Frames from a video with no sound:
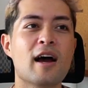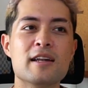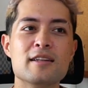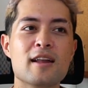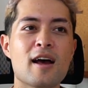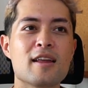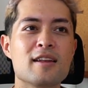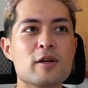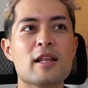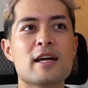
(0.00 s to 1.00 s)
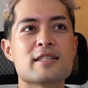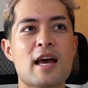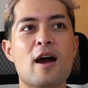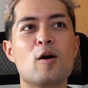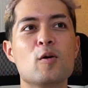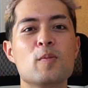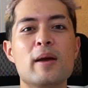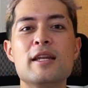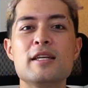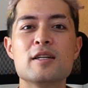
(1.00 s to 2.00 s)
I did not realize how
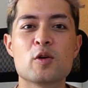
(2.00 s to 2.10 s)
many